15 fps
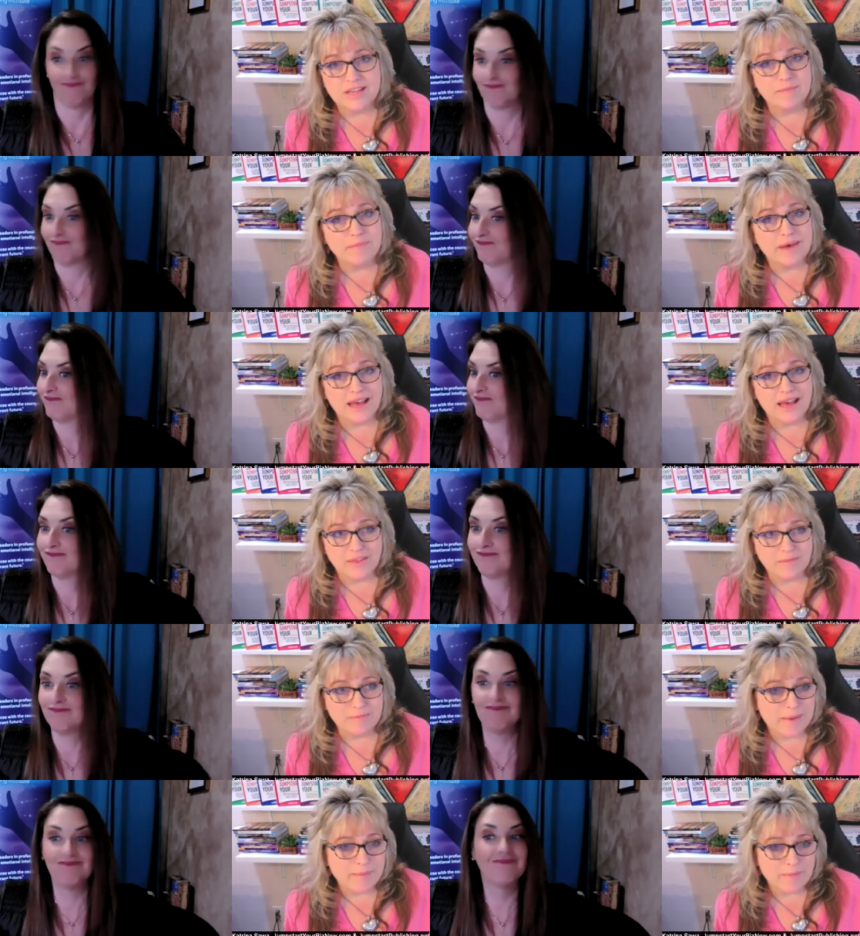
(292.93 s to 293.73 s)
Speaker 1: And then my,
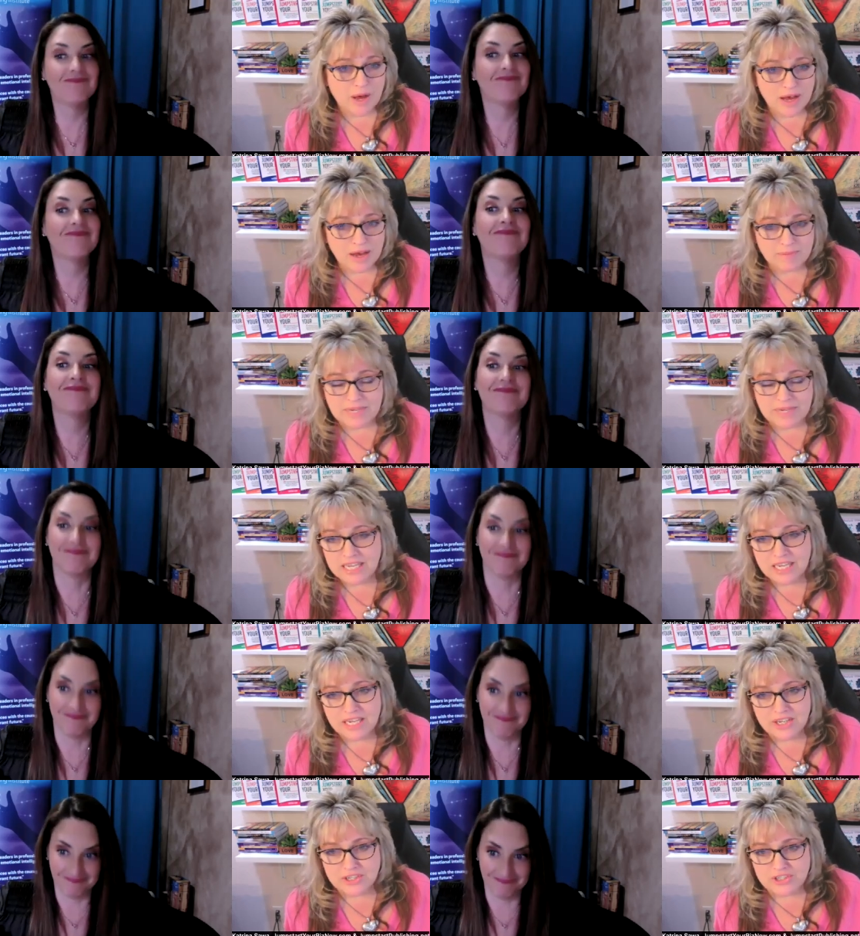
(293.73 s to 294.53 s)
uh, my mom,
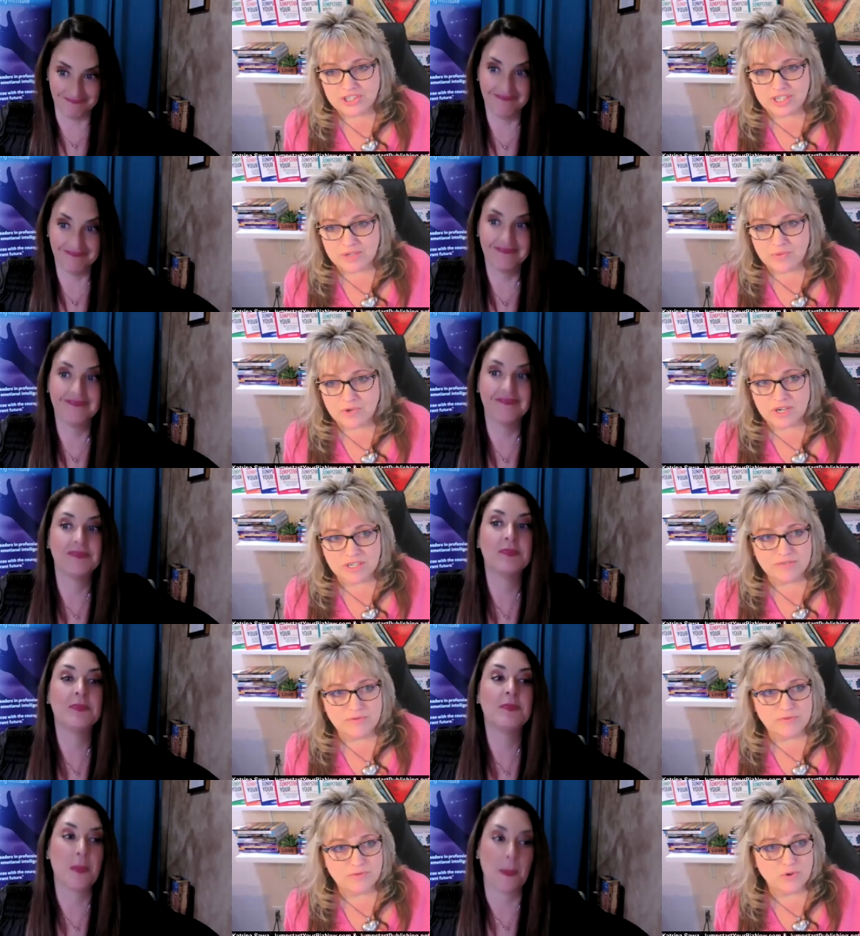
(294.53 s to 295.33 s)
she
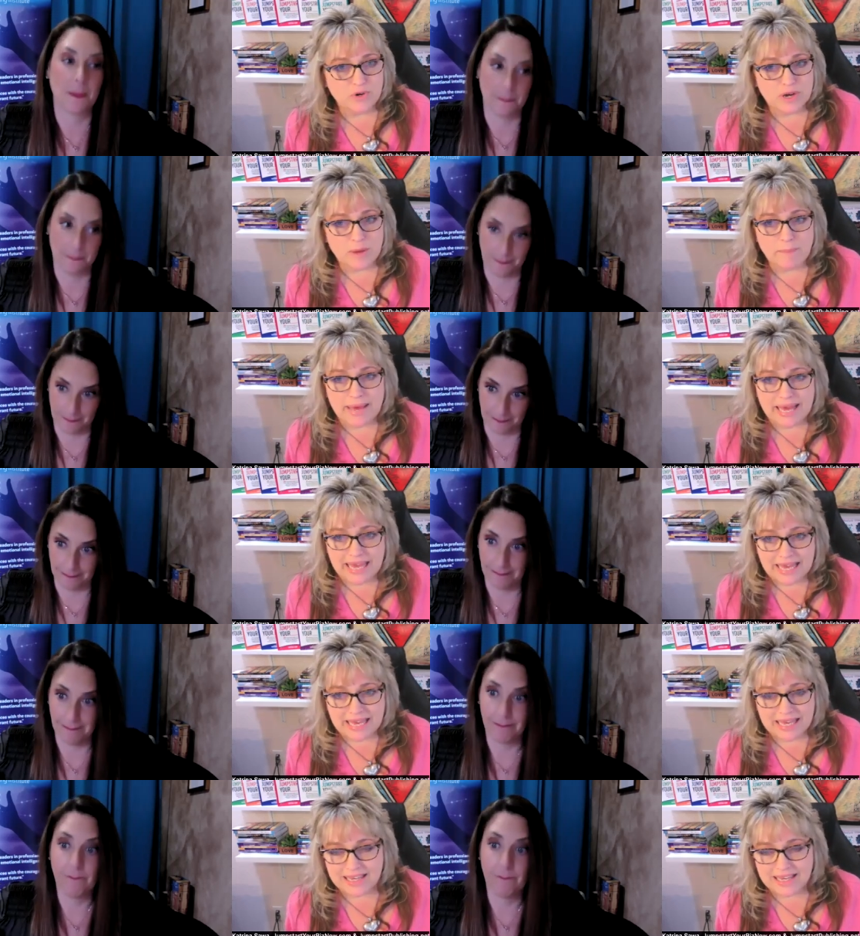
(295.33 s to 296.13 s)
worked for a
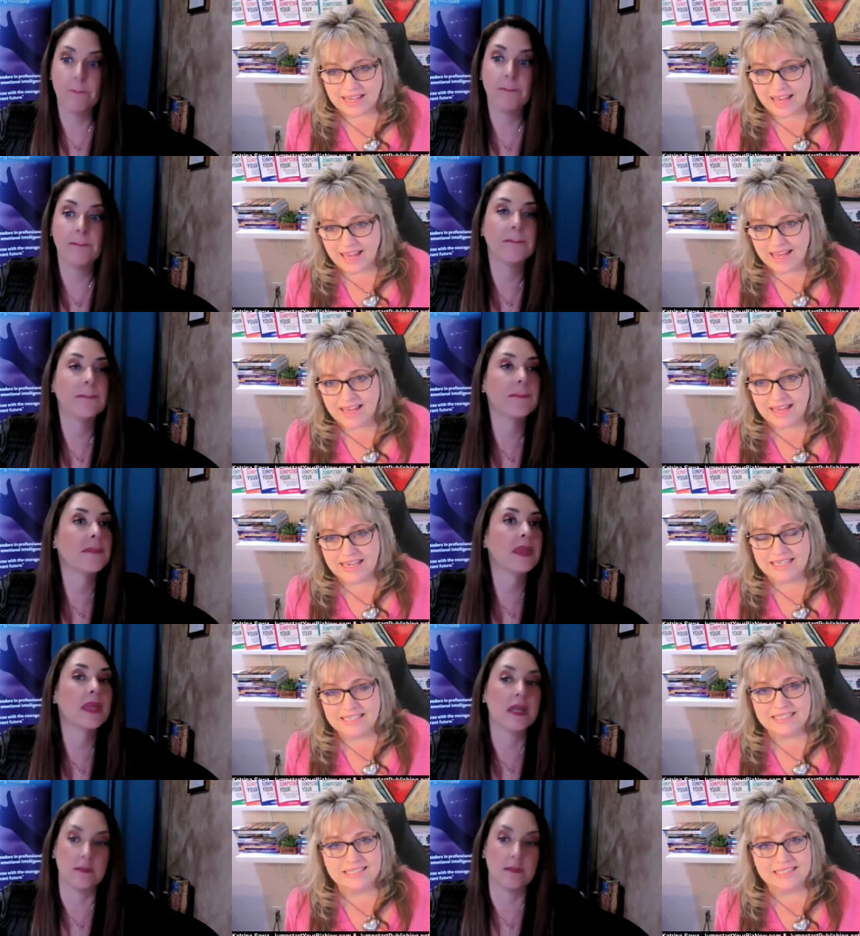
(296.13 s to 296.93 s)
bank
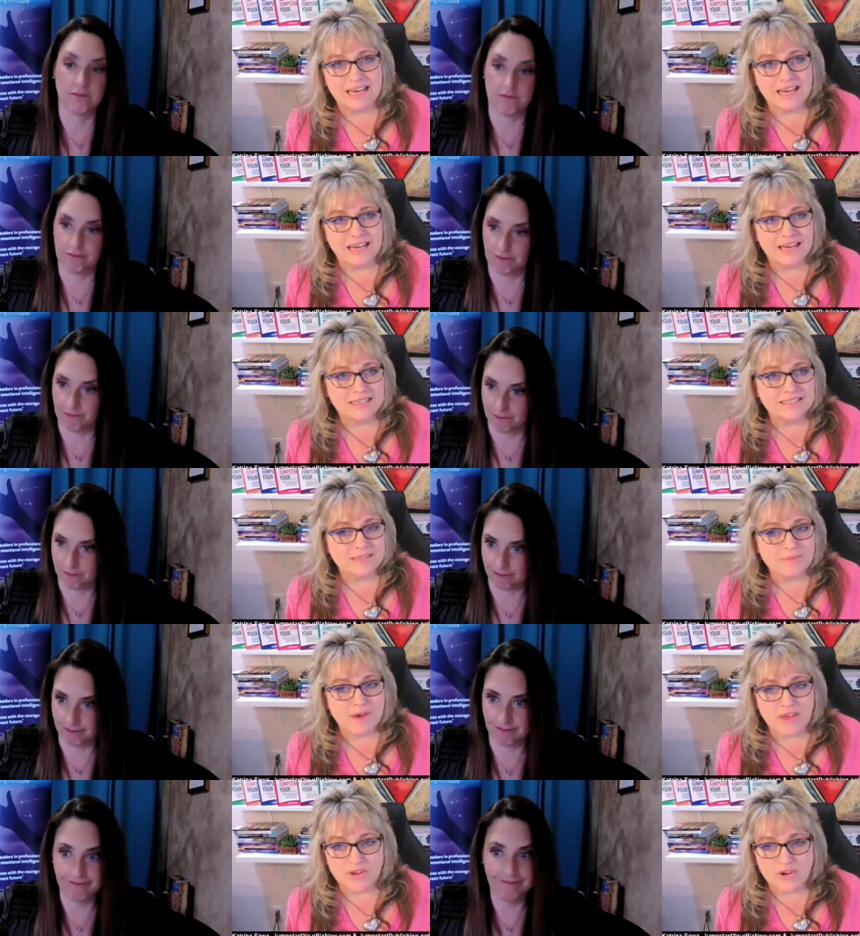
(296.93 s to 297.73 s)
and uh,
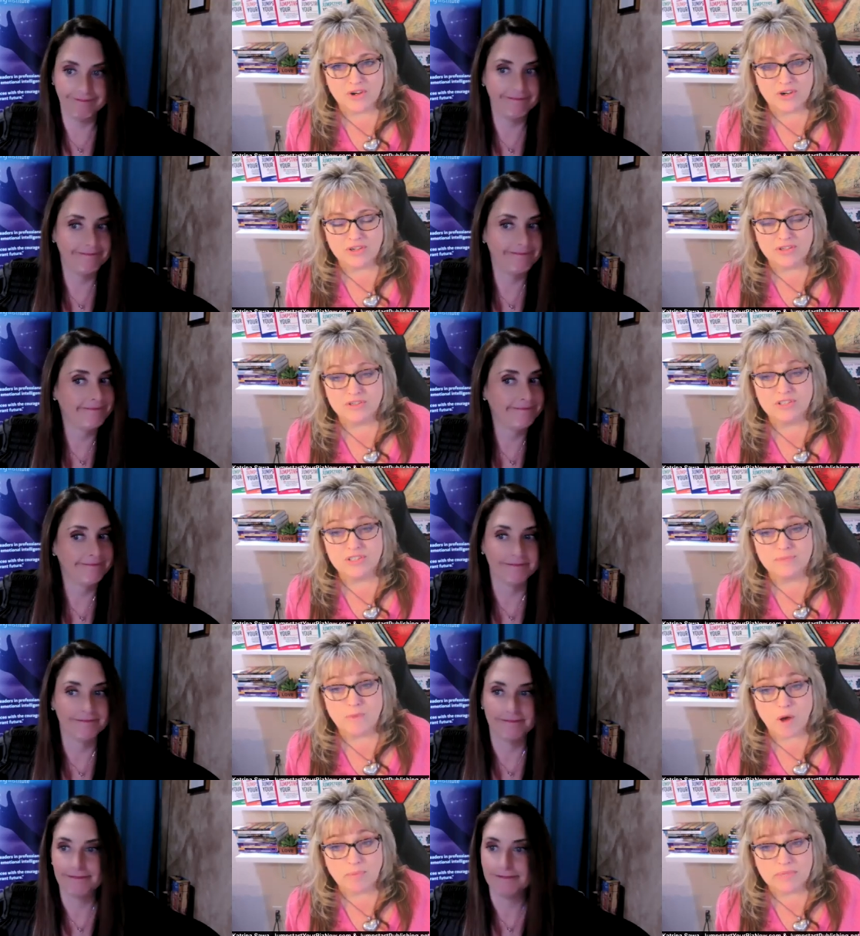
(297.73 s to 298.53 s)
some other
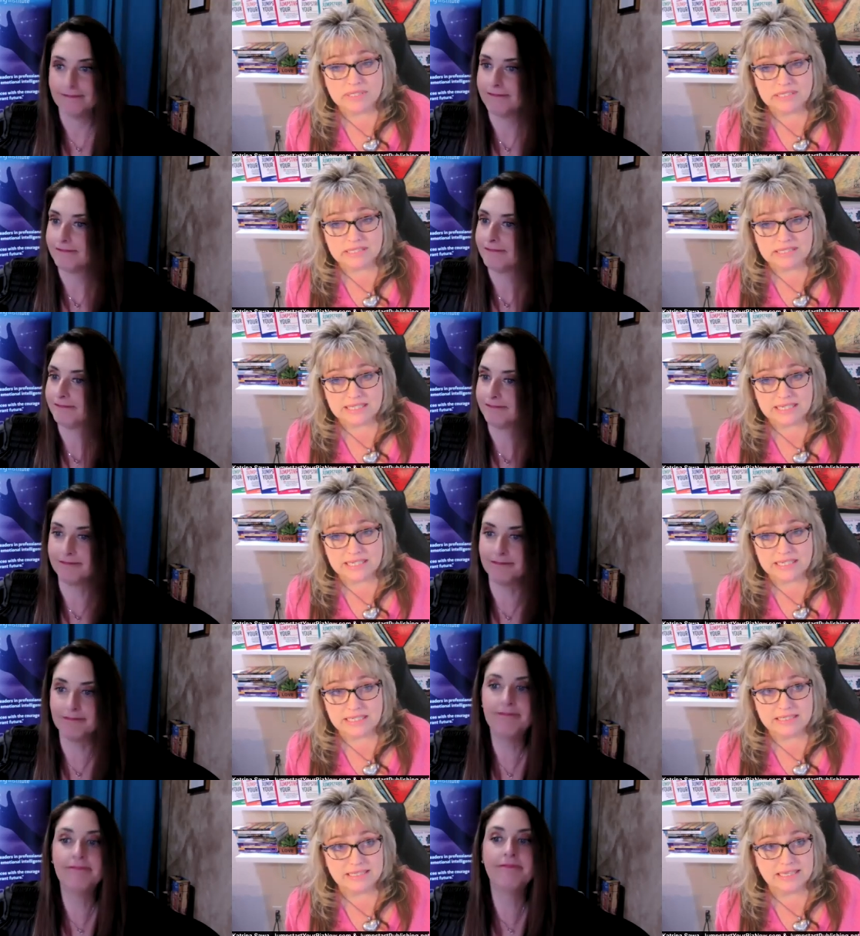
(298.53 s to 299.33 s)
small
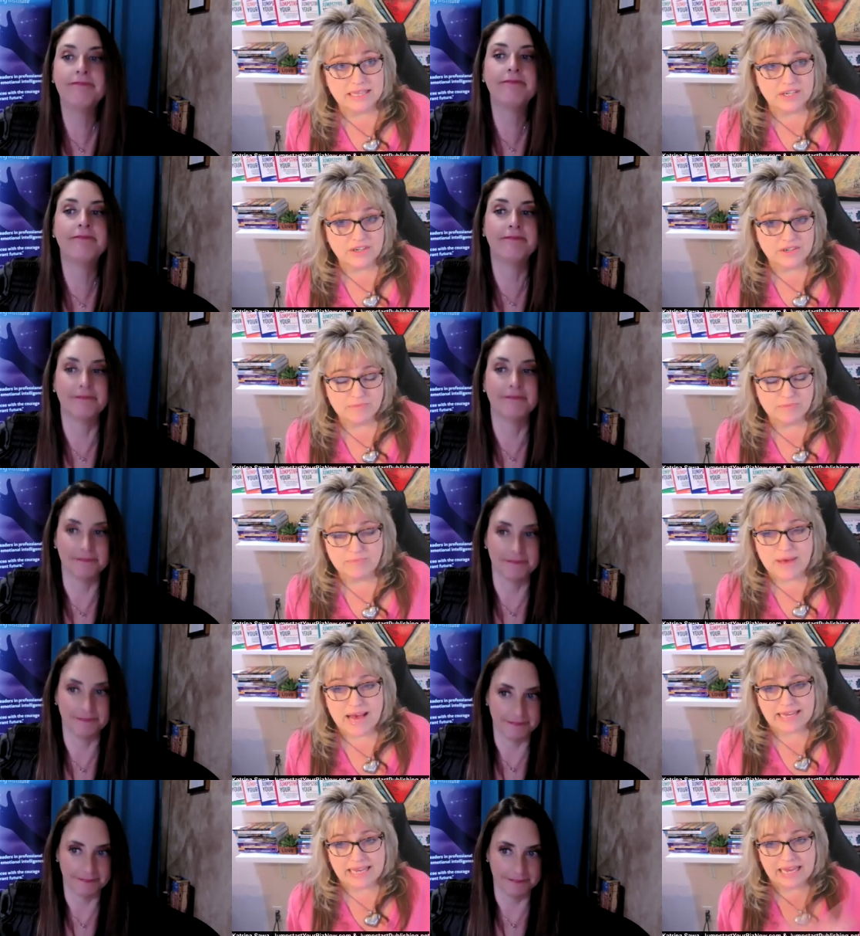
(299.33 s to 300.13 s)
businesses in their
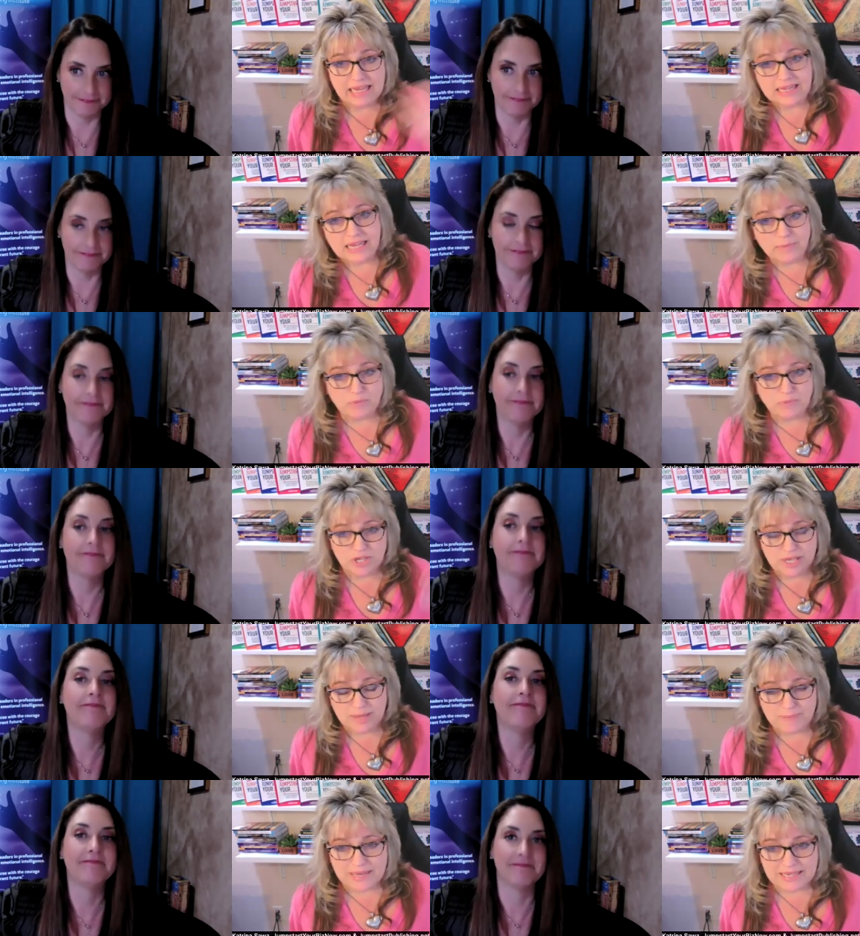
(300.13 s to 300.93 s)
back end, like
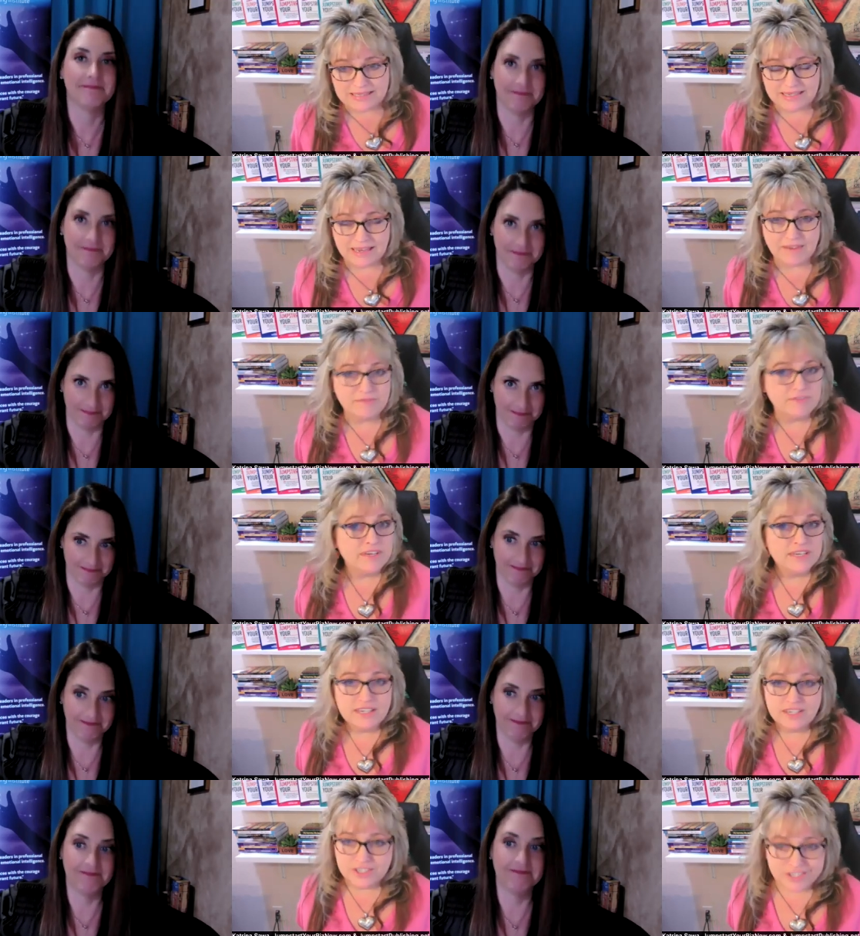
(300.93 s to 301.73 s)
bookkeeping stuff.
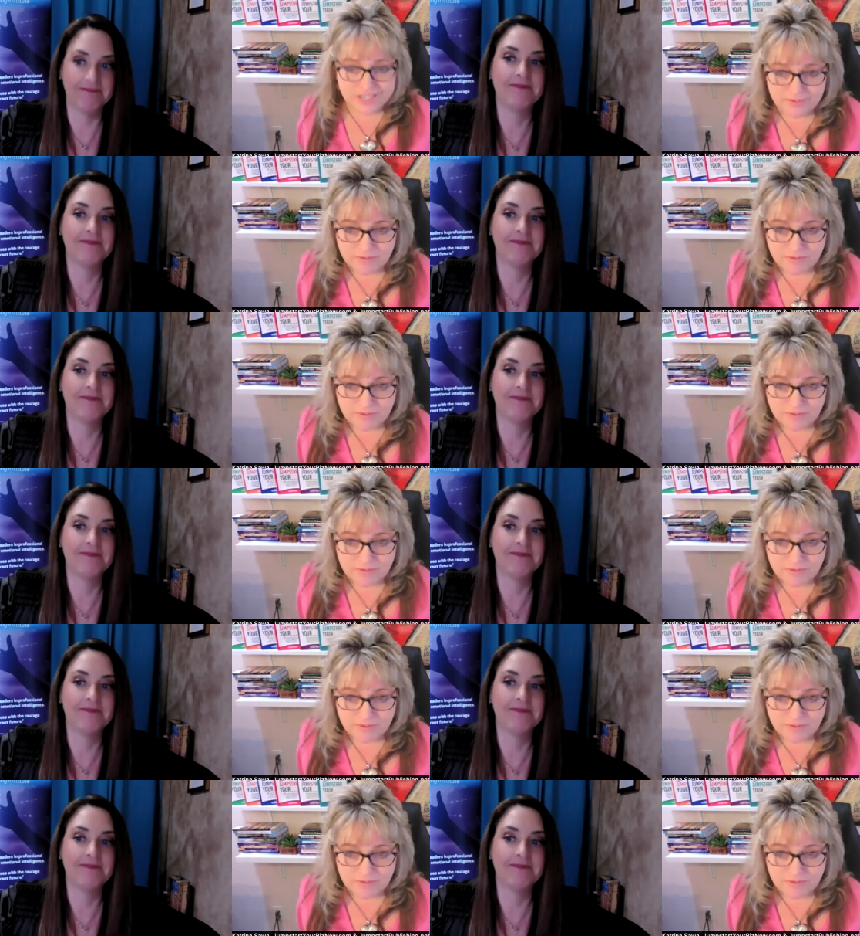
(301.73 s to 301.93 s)
She